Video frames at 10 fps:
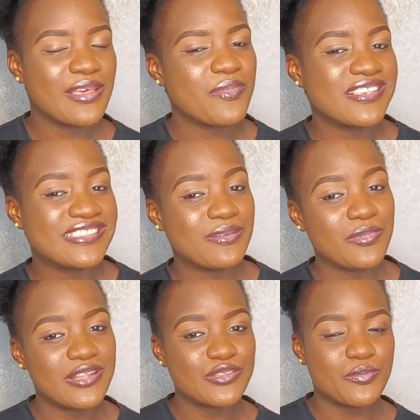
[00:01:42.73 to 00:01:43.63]
They may seem
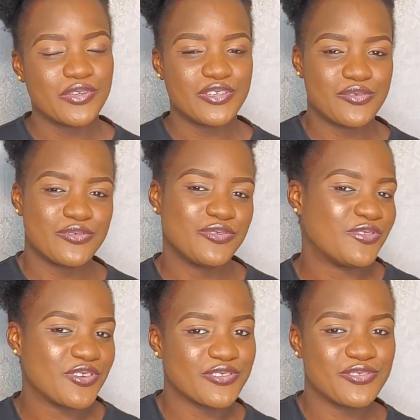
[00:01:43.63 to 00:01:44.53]
little, but you know,
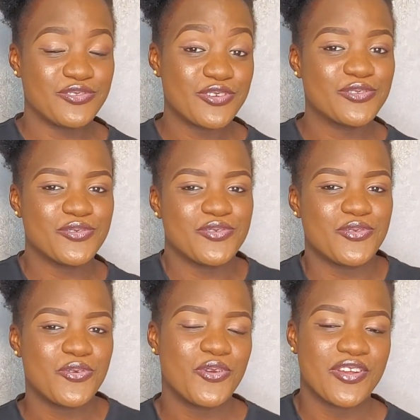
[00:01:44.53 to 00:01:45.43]
just so you
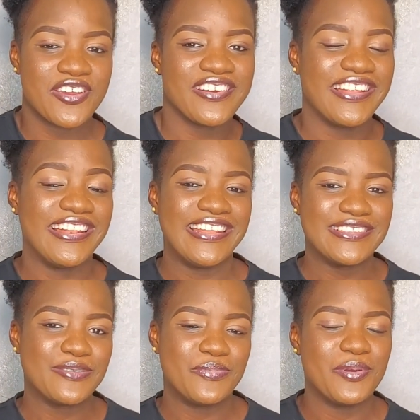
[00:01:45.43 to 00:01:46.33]
know your girl a
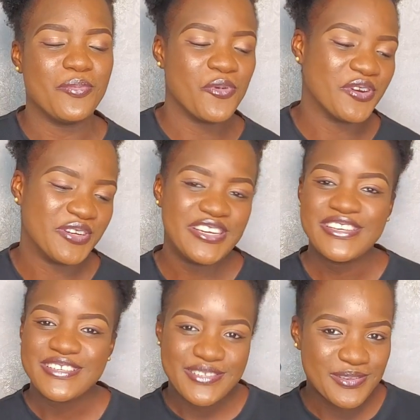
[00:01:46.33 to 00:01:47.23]
little bit more.
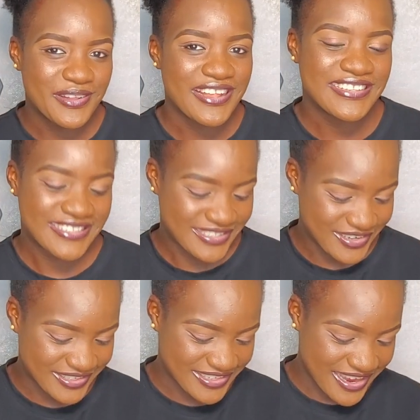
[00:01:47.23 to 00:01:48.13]
So let's
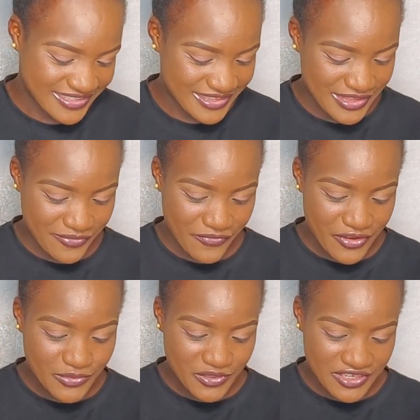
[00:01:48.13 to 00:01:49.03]
just start. The
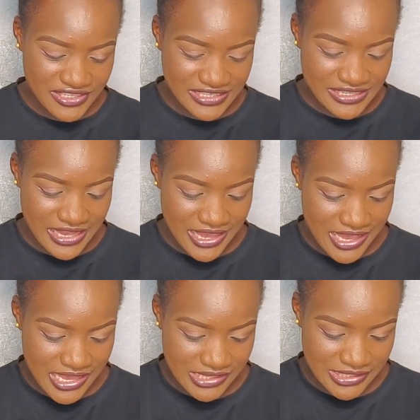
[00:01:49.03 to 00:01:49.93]
first question
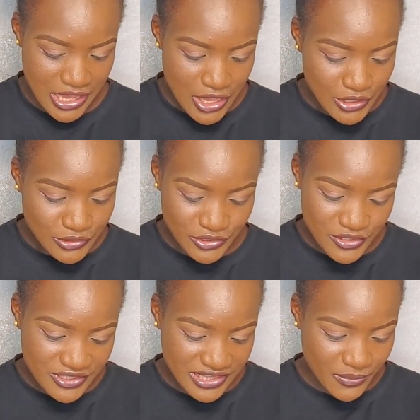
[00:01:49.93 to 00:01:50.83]
says, do
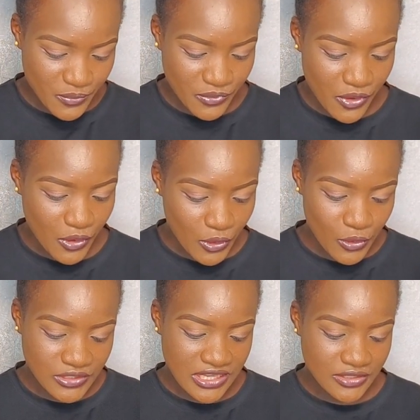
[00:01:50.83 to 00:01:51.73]
you sleep with your
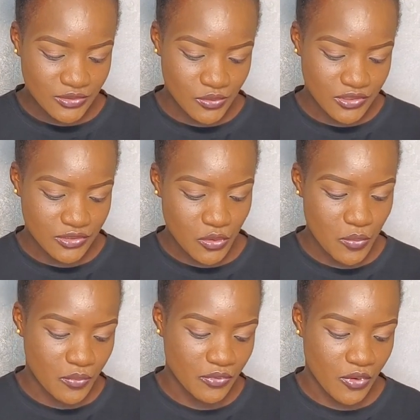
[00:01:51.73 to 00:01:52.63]
closet doors
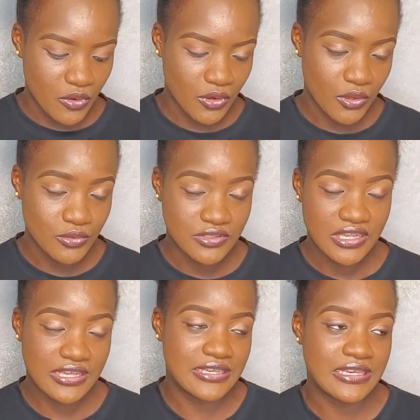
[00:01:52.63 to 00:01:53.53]
open or closed?